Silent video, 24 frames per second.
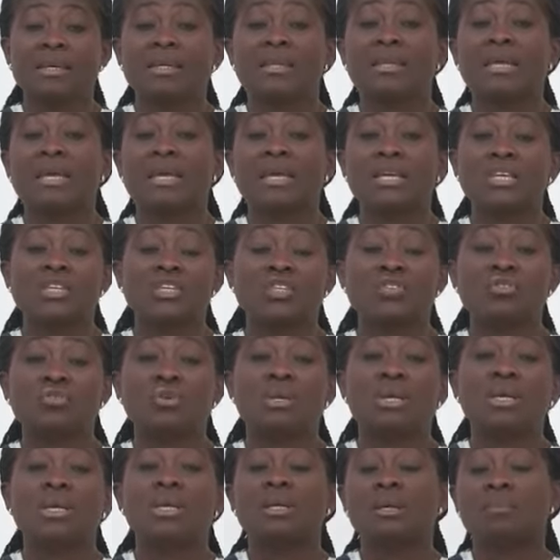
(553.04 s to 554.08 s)
The
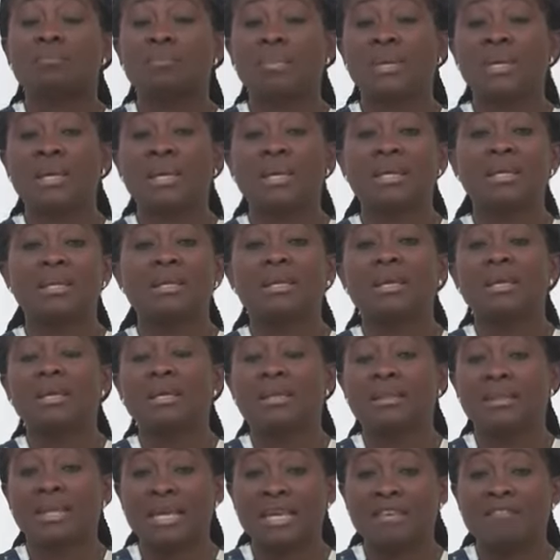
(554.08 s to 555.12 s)
history being
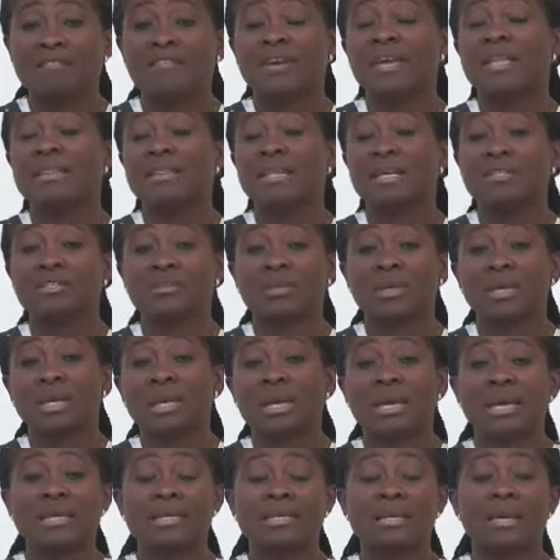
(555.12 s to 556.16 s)
the event that
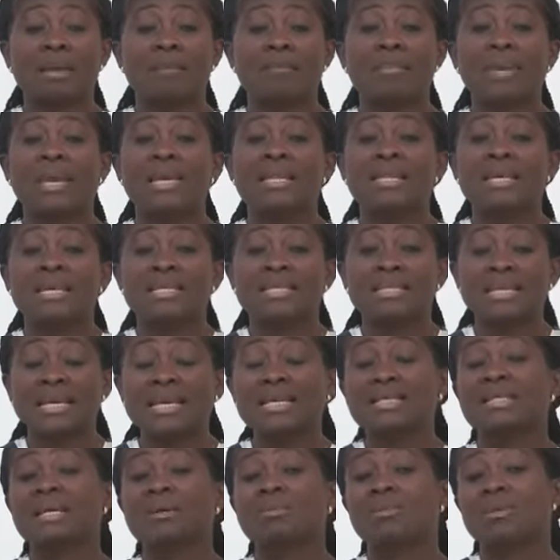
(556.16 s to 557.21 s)
occurred, being the
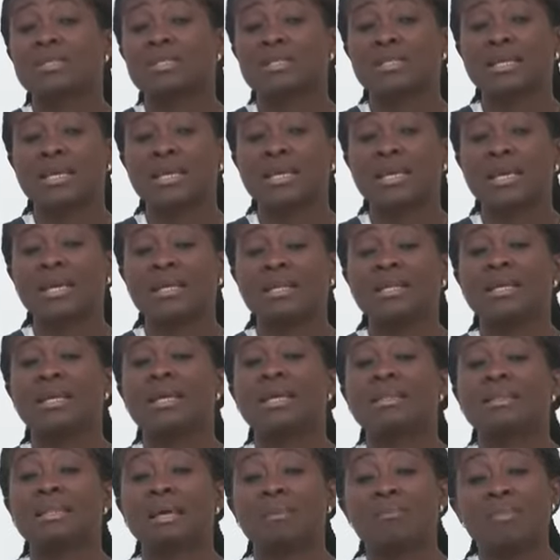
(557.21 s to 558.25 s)
test that was taken
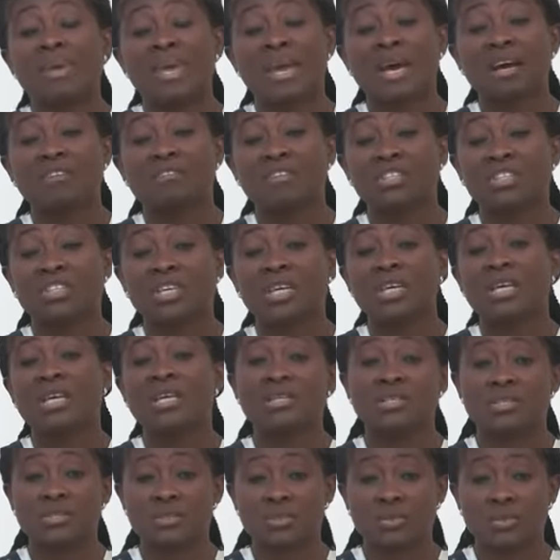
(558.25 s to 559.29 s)
that may have
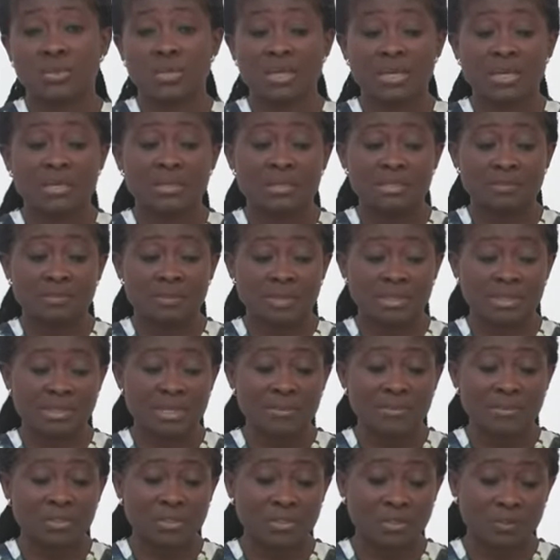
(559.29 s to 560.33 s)
changed students'
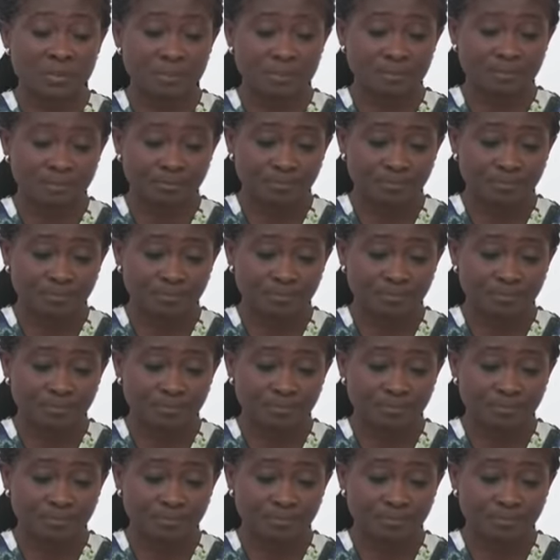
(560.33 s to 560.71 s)
perception.